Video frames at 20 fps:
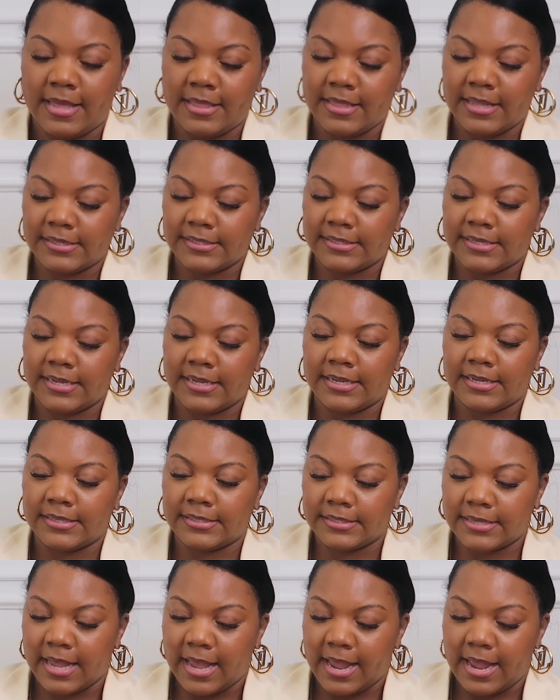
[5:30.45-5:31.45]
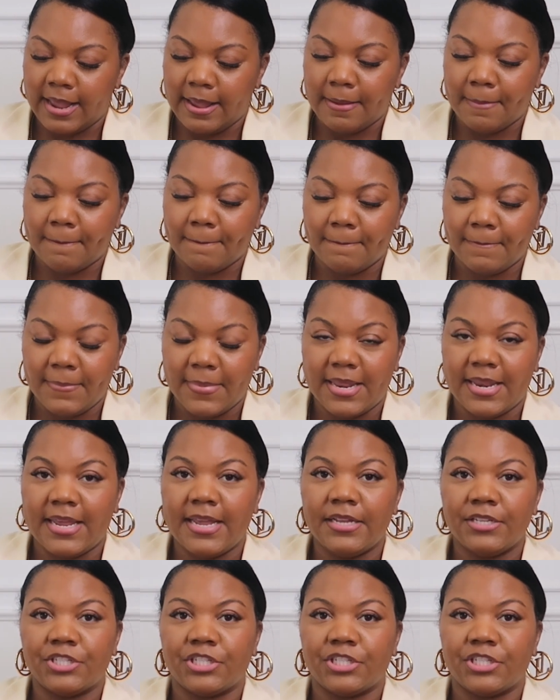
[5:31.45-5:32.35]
and this is a mini